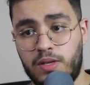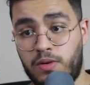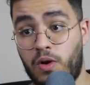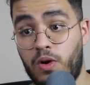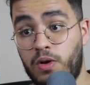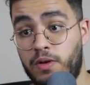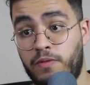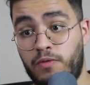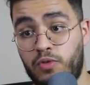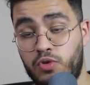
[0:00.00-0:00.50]

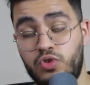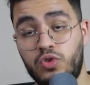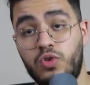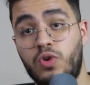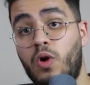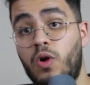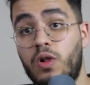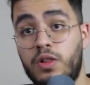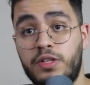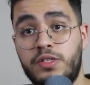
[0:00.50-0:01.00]
for
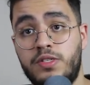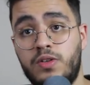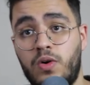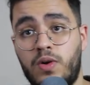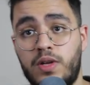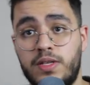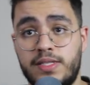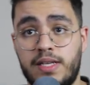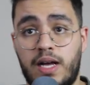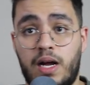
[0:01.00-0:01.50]
sure all the
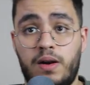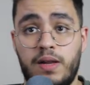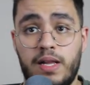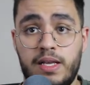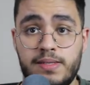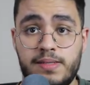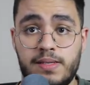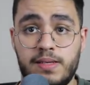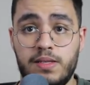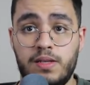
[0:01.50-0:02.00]
tokens are
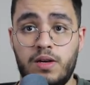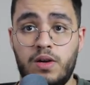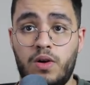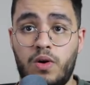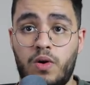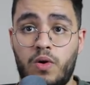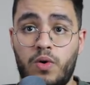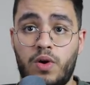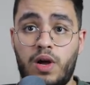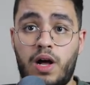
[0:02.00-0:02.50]
listed
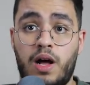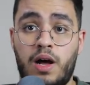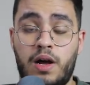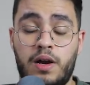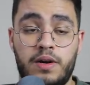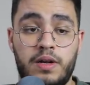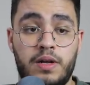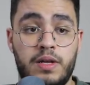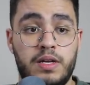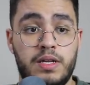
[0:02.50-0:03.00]
or
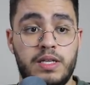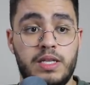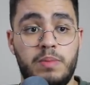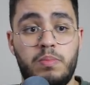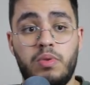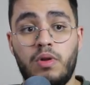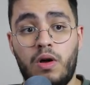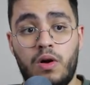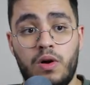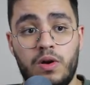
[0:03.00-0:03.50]
are
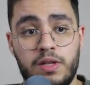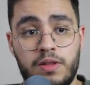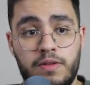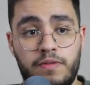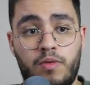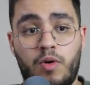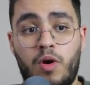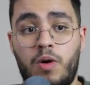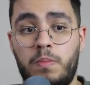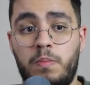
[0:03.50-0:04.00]
deployed
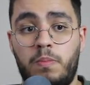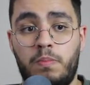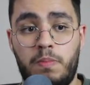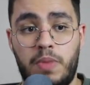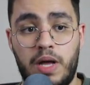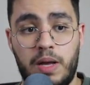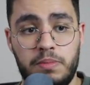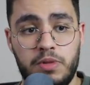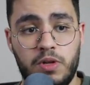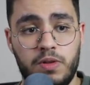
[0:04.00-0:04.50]
from
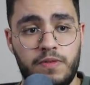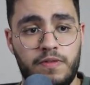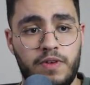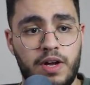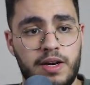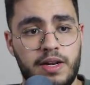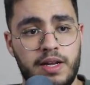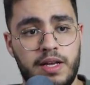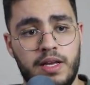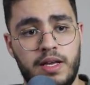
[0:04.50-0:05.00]

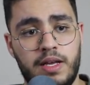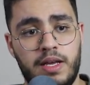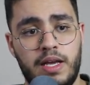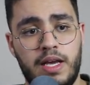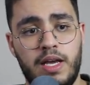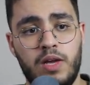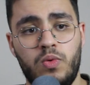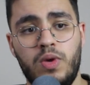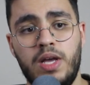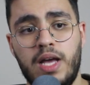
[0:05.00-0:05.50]
pump.fun.
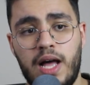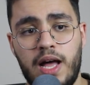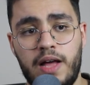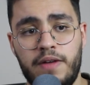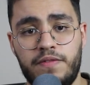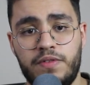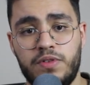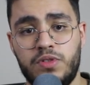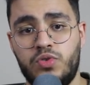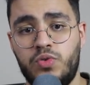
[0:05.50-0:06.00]
Here we
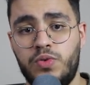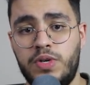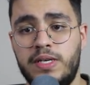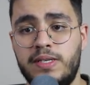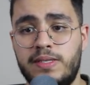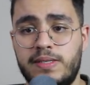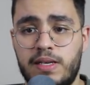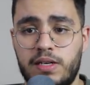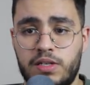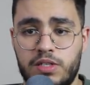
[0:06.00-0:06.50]
have 3
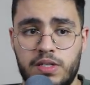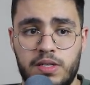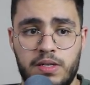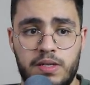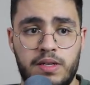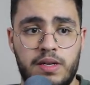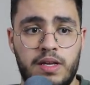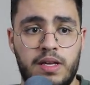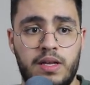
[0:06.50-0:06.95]
sections.